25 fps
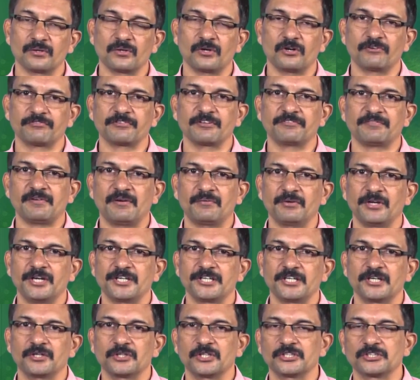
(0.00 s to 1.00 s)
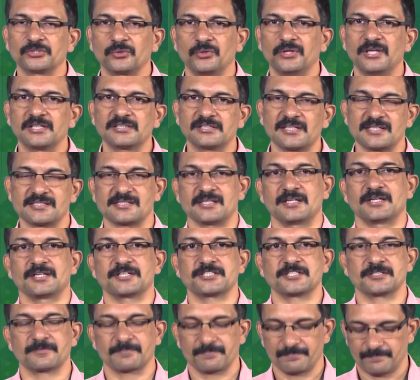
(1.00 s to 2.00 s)
of the foundation to the soil is
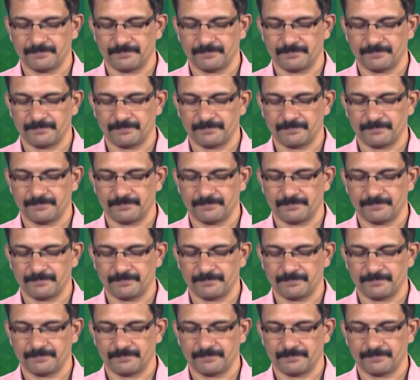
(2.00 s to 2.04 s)
lessened.